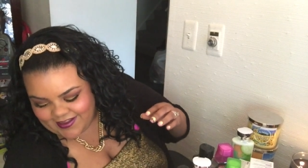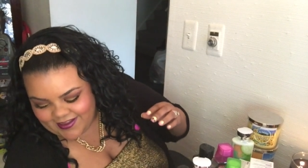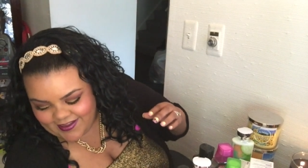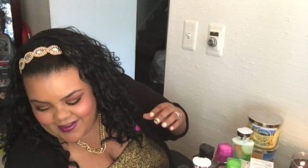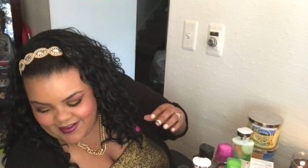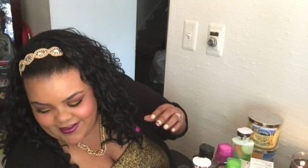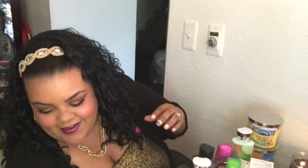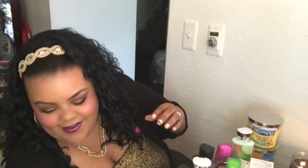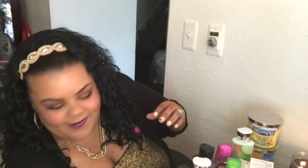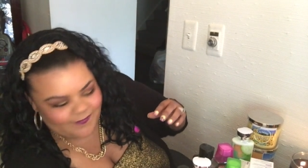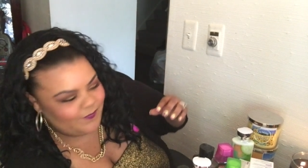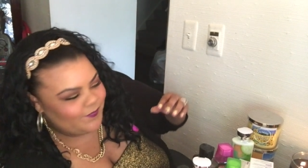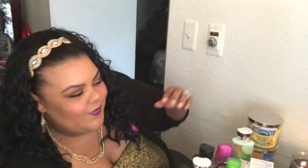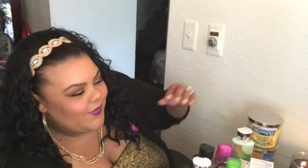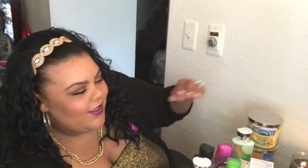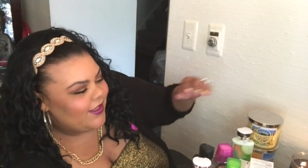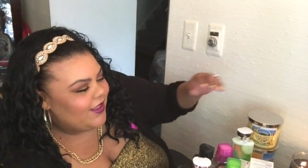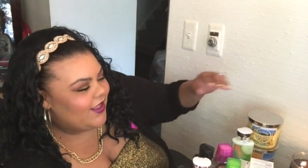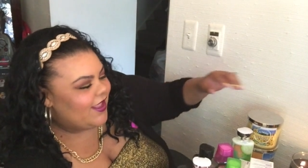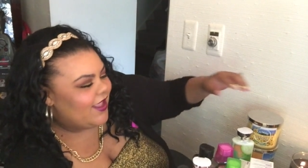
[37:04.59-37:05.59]
and
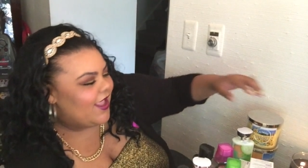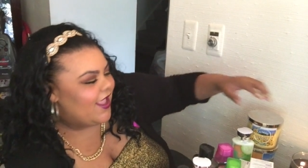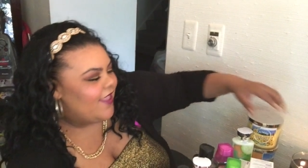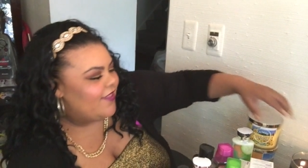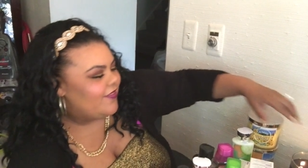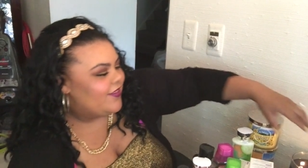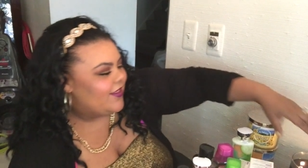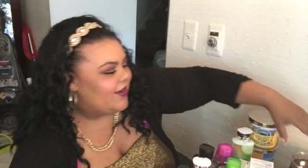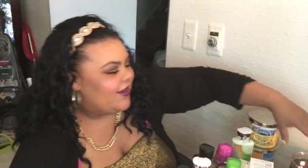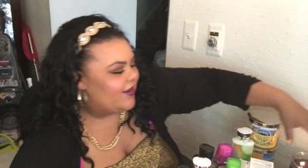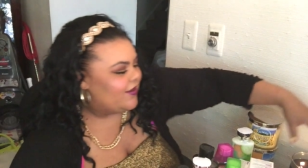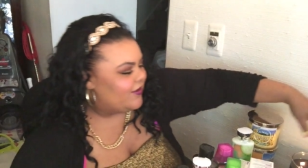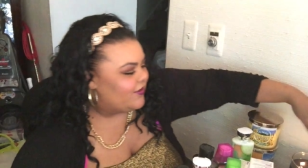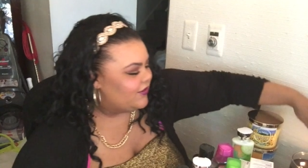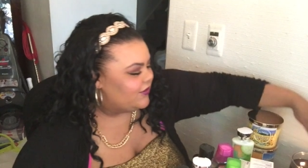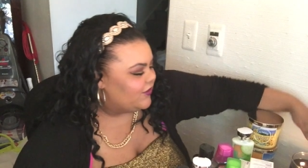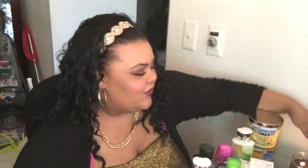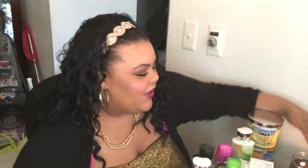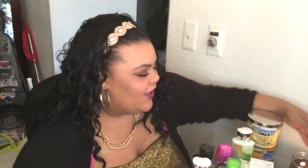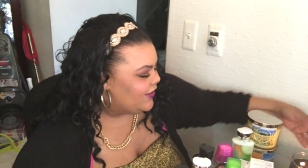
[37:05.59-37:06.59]
then I
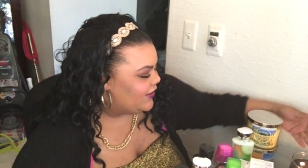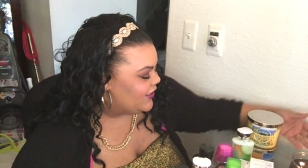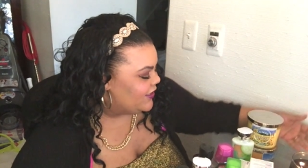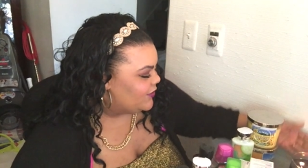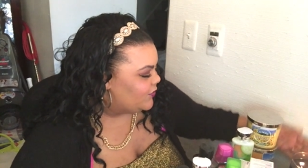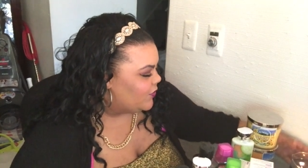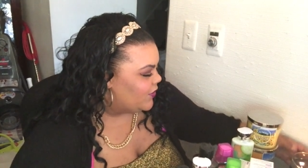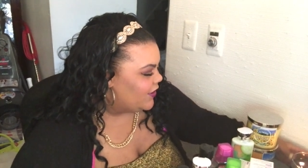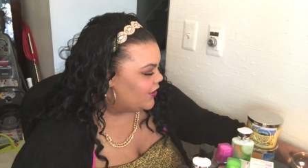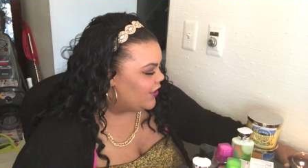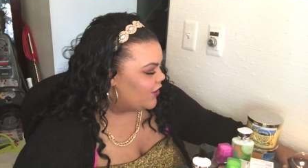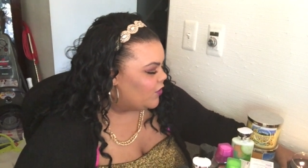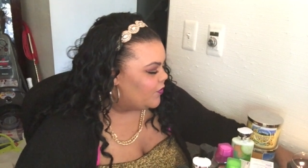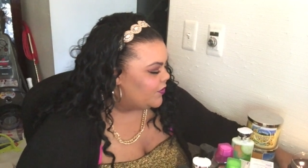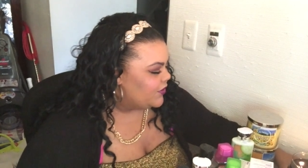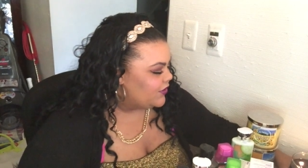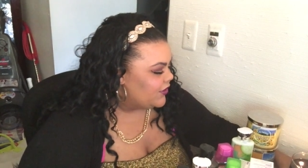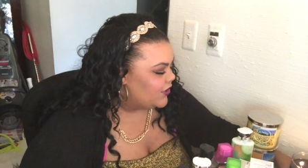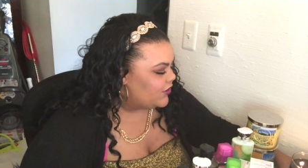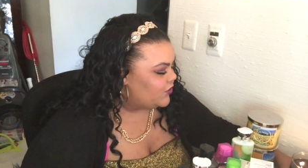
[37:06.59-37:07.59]
also got this one, I hope
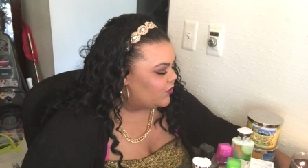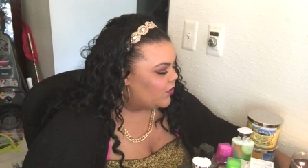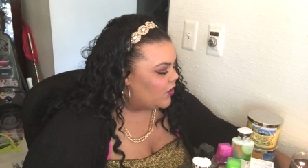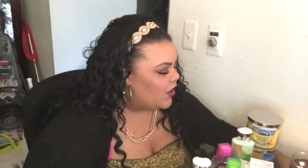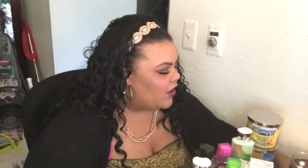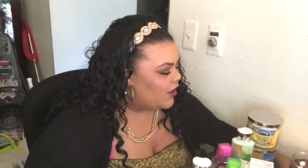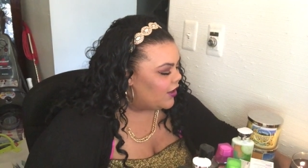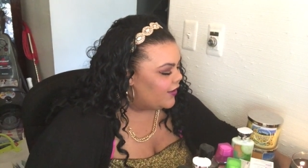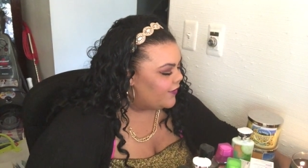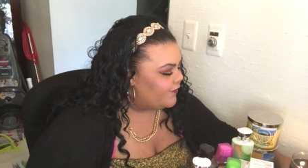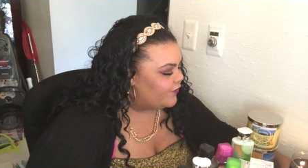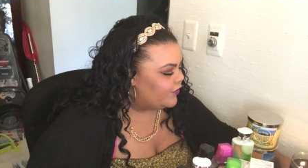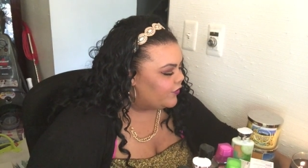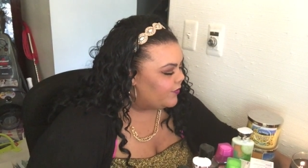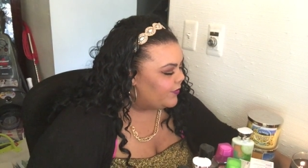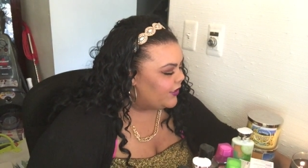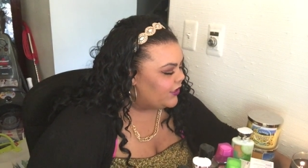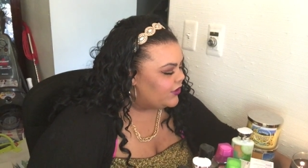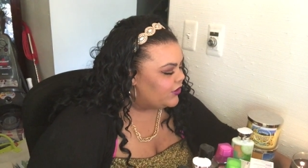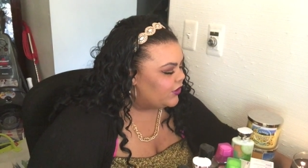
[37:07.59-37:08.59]
it's not too hot for
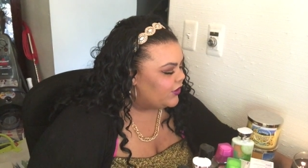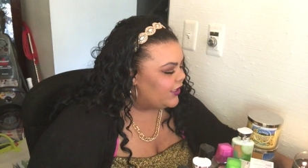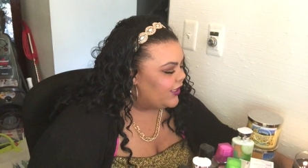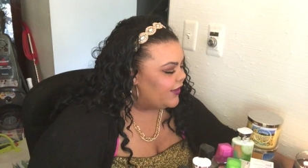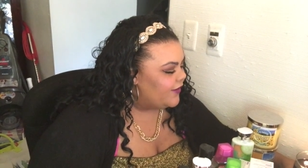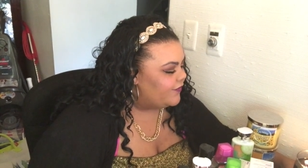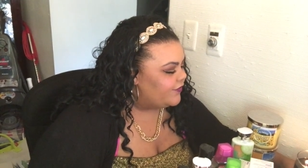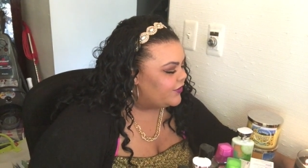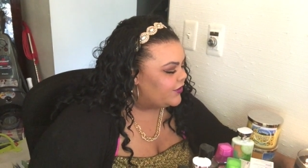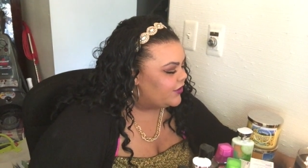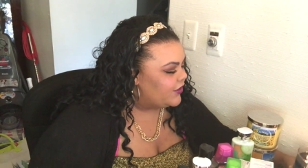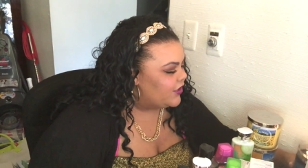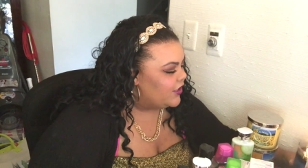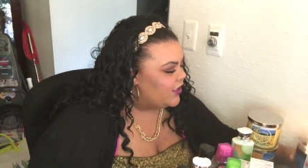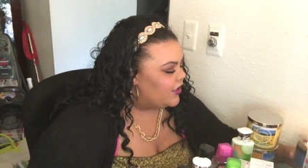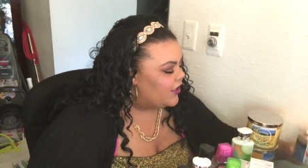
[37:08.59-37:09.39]
me to lift.